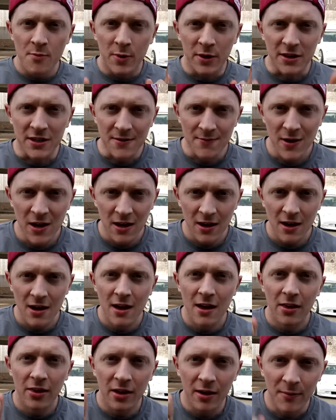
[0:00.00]
But to me,
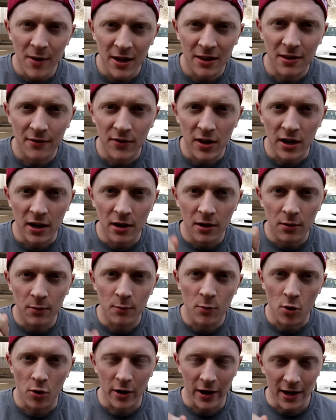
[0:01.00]
they make the video
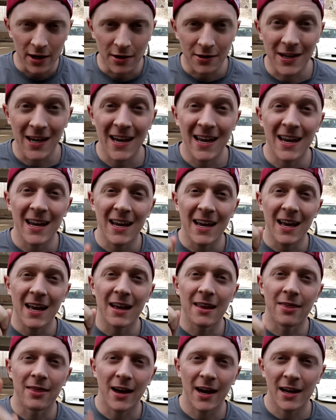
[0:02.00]
more entertaining
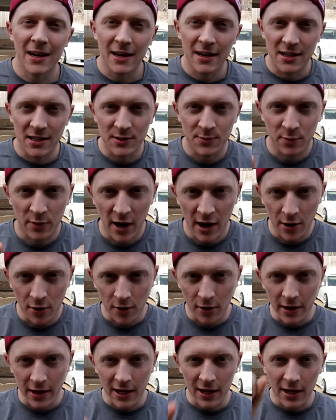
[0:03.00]
and that is
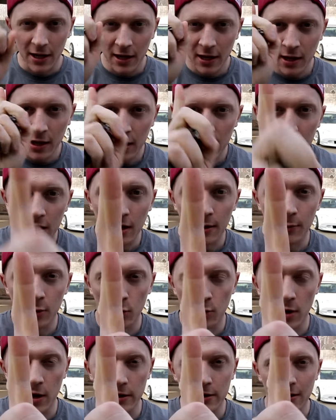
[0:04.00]
priority number
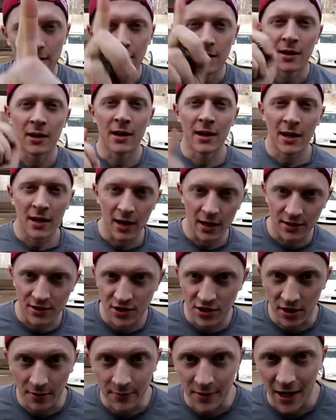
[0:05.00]
one. It's
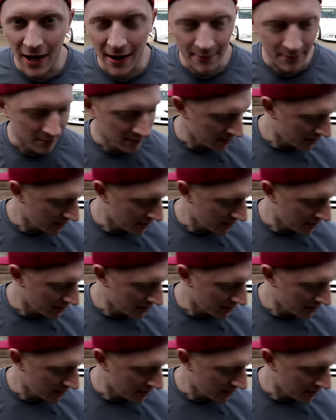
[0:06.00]
gym time.